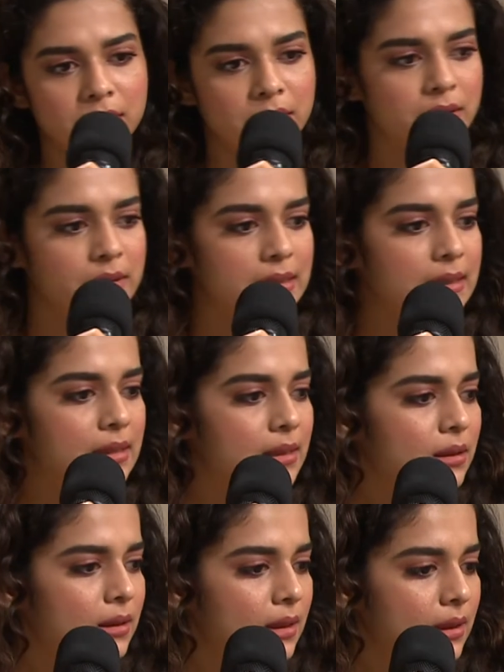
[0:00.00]
third
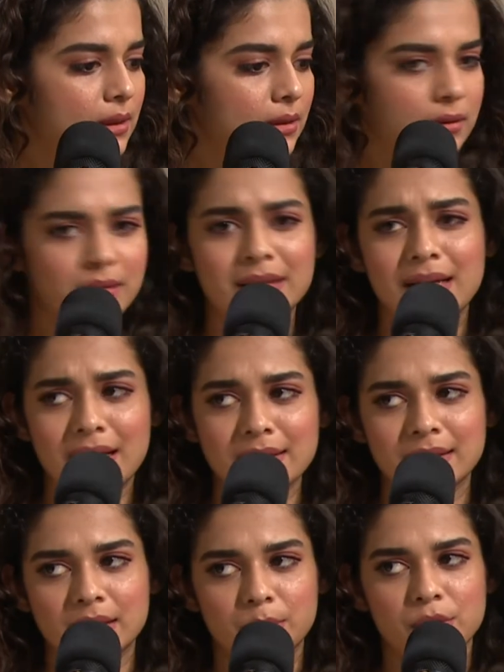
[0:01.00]
season, there's the
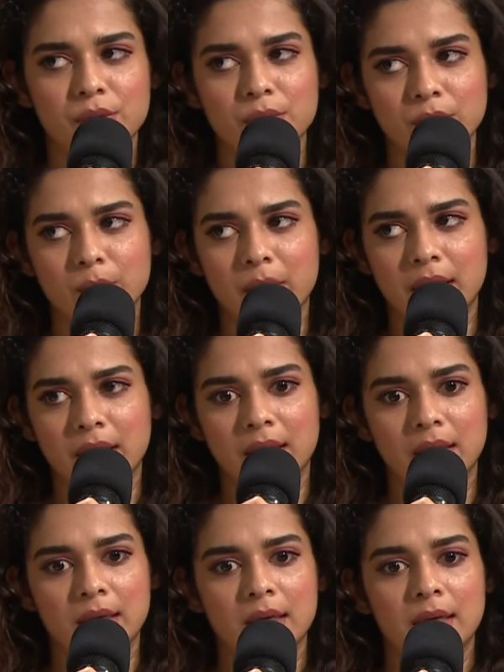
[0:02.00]
last episode
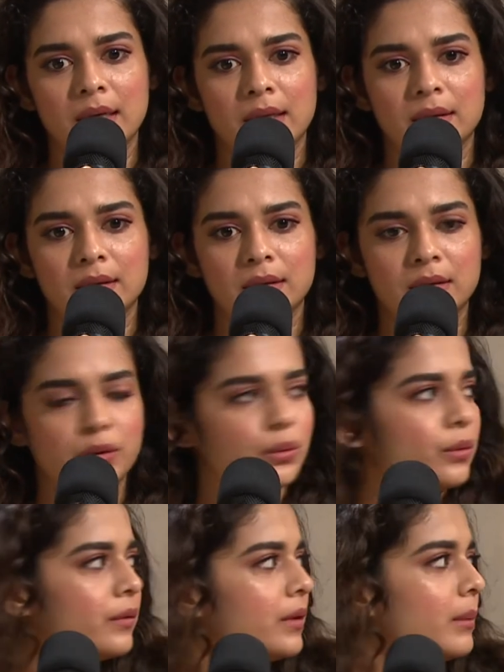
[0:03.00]
where the
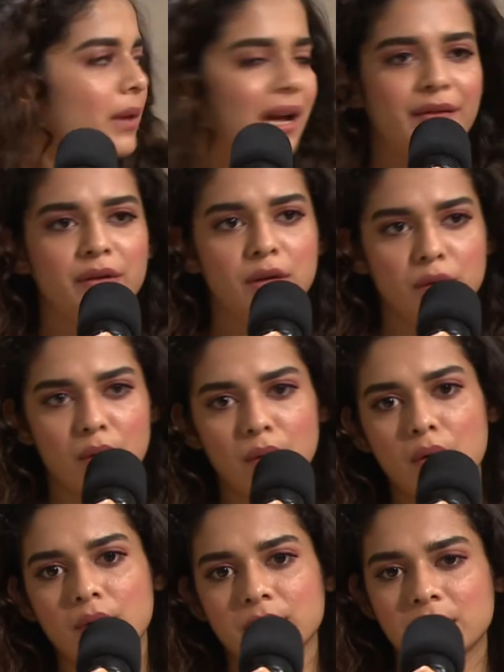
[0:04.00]
two of them are having a long
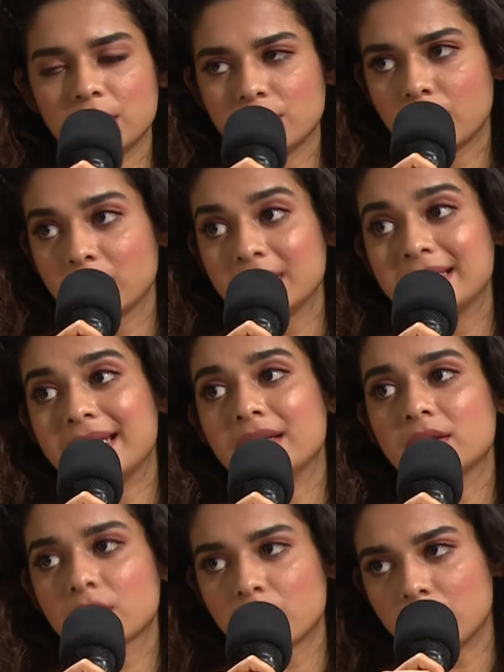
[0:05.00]
conversation on the
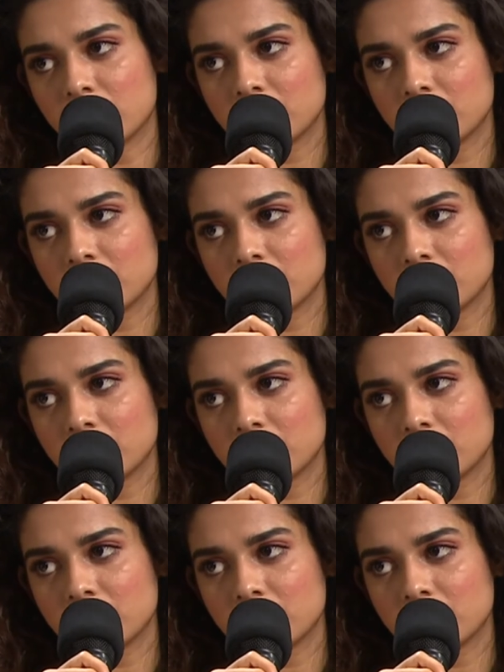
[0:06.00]
tennis court.